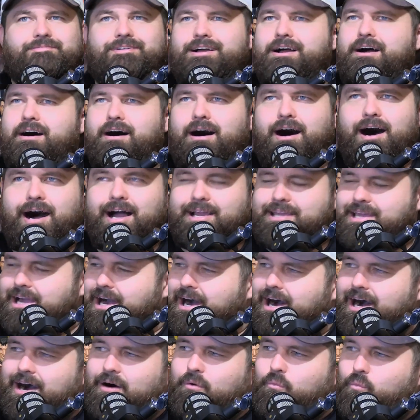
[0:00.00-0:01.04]
I
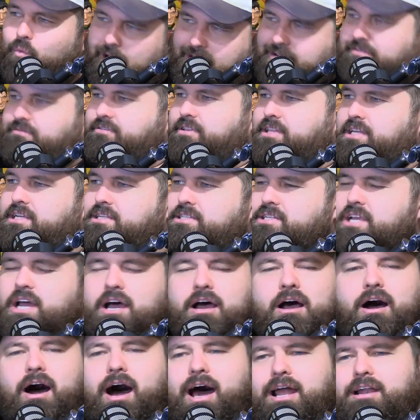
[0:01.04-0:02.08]
can't wait for this.
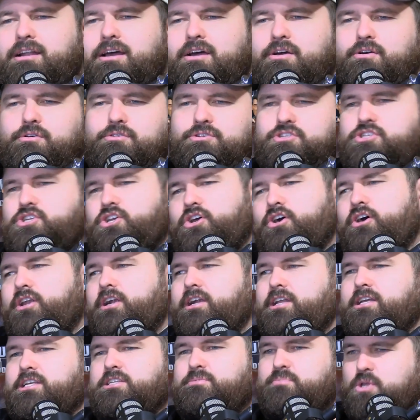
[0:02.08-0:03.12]
I don't know whose turn
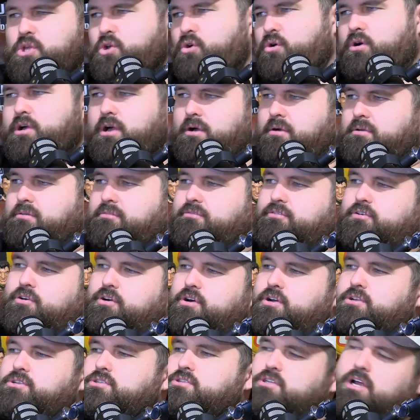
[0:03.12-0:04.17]
it is, but you're going
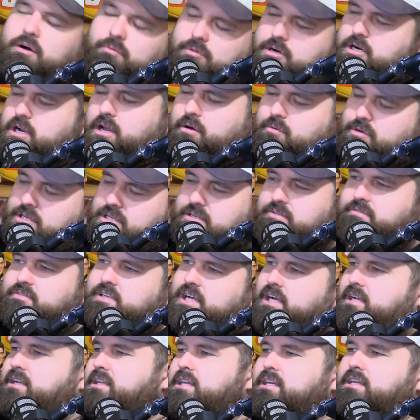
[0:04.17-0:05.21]
first because I want to know what you've
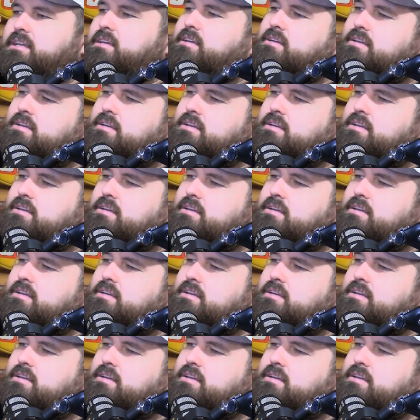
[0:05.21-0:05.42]
done here.